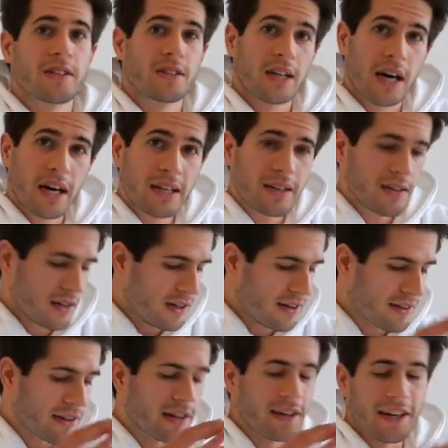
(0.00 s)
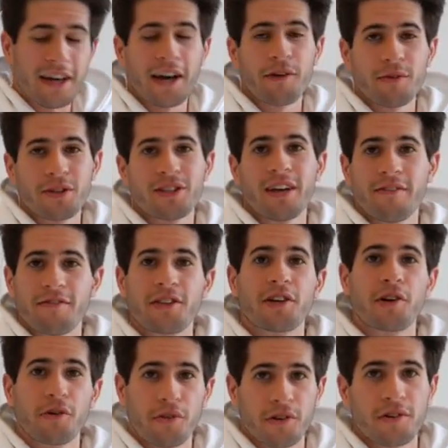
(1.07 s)
a ton, then yeah, I would definitely
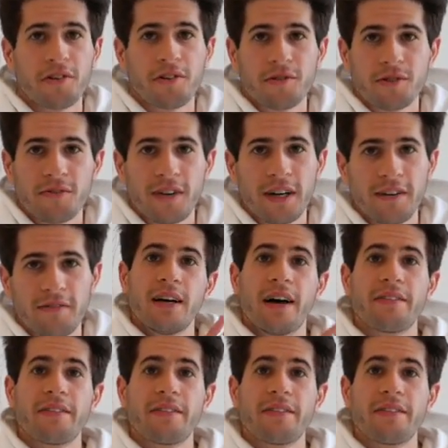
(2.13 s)
go with GoodNotes five.